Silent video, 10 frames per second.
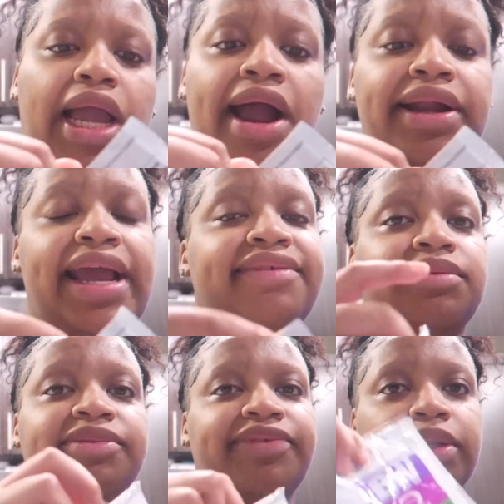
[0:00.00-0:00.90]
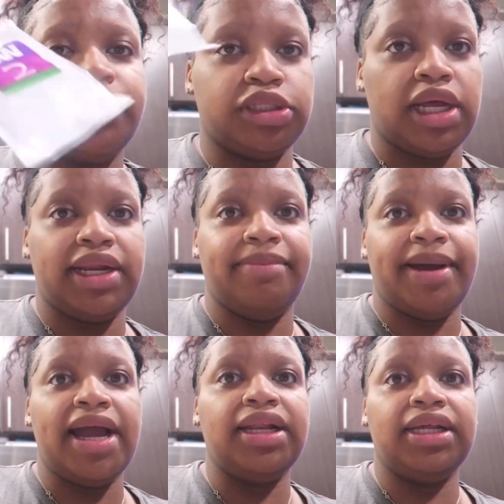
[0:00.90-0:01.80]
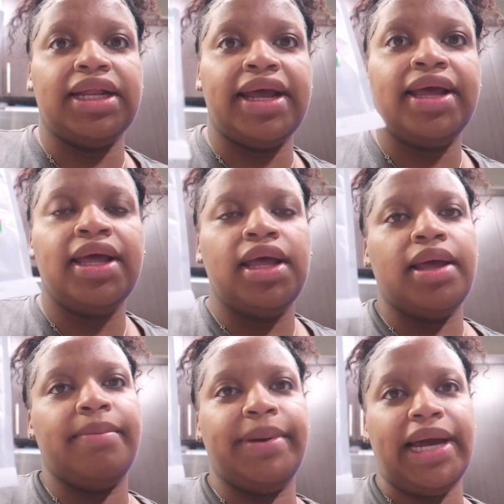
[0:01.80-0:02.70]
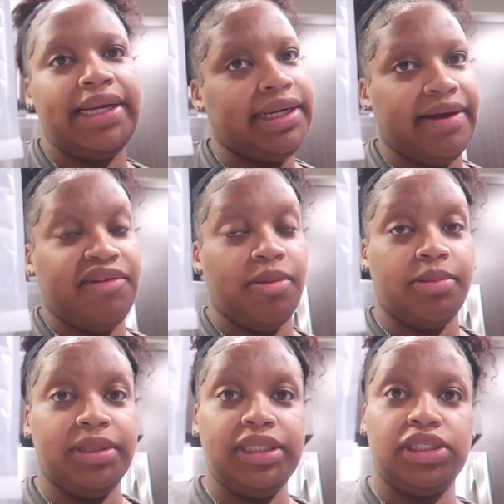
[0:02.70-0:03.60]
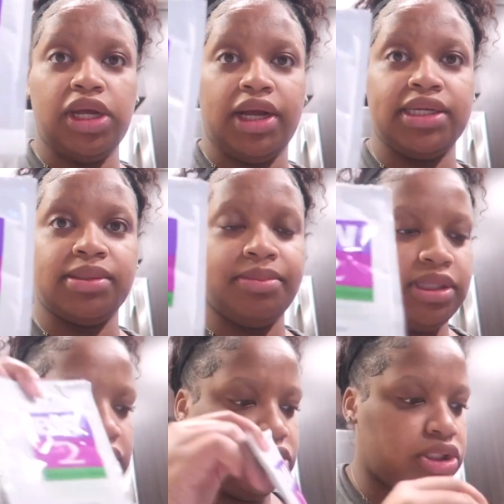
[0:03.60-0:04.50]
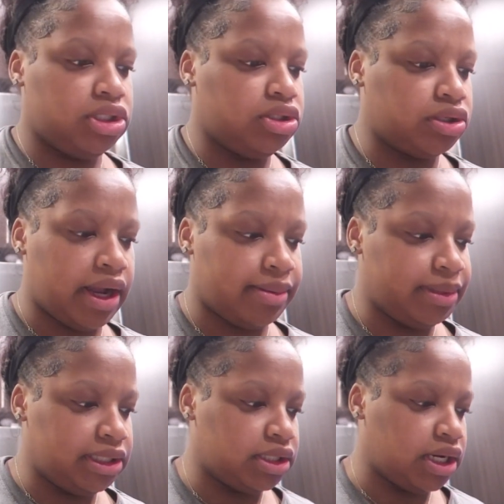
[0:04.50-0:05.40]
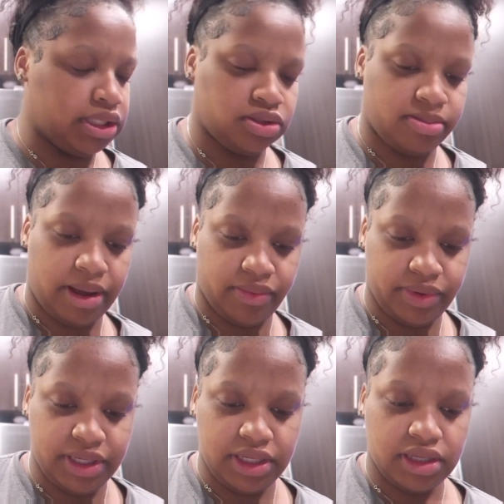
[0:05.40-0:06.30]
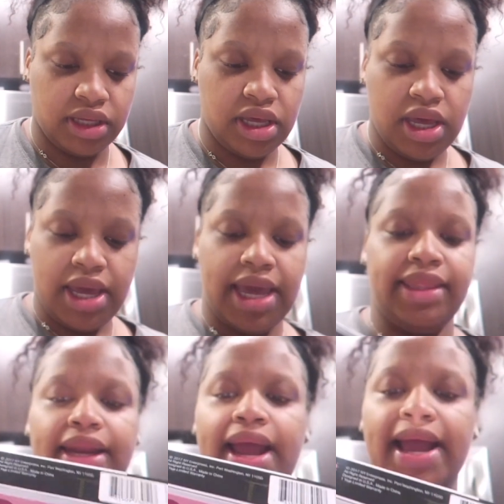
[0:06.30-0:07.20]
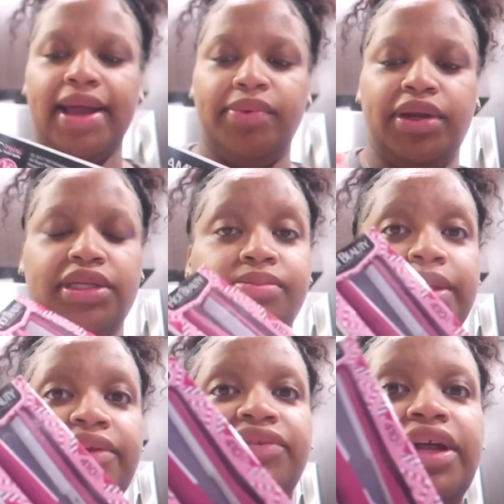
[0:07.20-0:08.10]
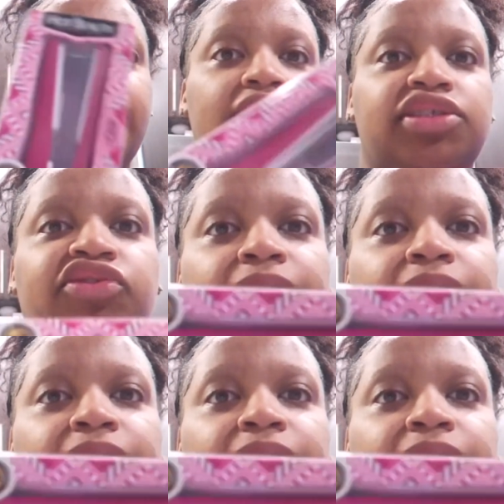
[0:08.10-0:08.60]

I already have some developers, so I didn't buy any of that. But I didn't have no more bleach, so I got some bleach. So I could bleach the knots on my wig. And then I had got one of these mini flat irons for